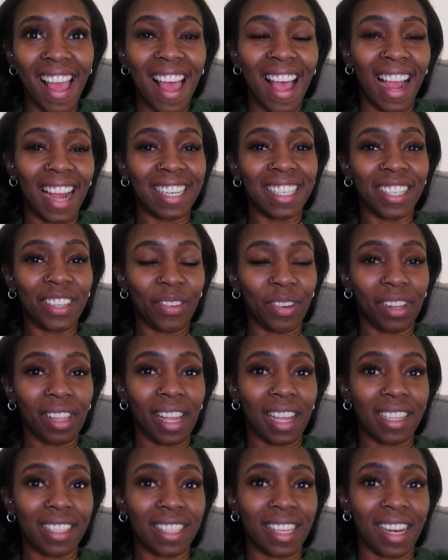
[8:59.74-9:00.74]
I didn't
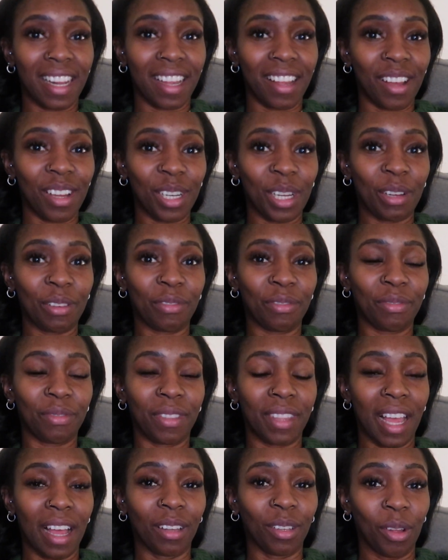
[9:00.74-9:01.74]
realize that it cut off
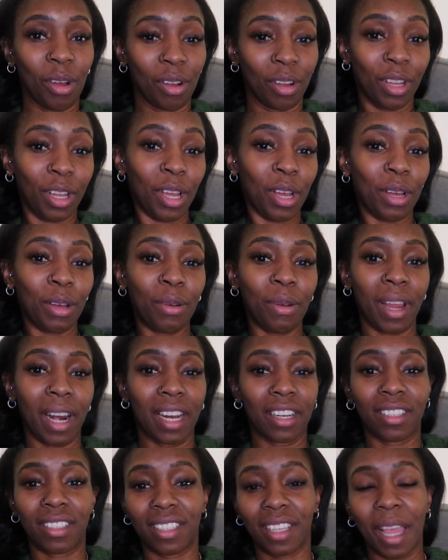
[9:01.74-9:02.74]
that long ago, and I
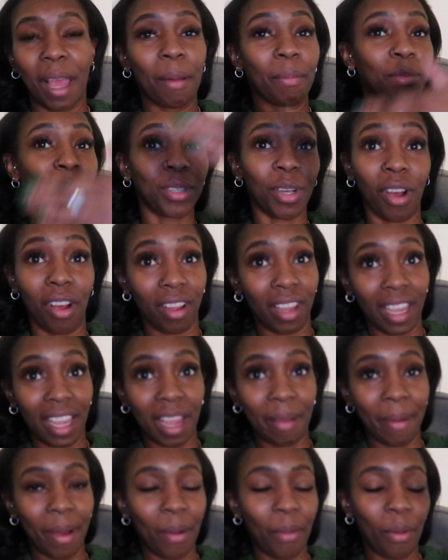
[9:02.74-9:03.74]
just kept talking
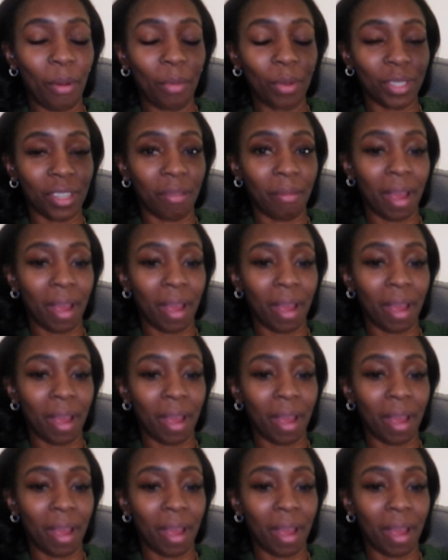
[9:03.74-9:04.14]
about what was on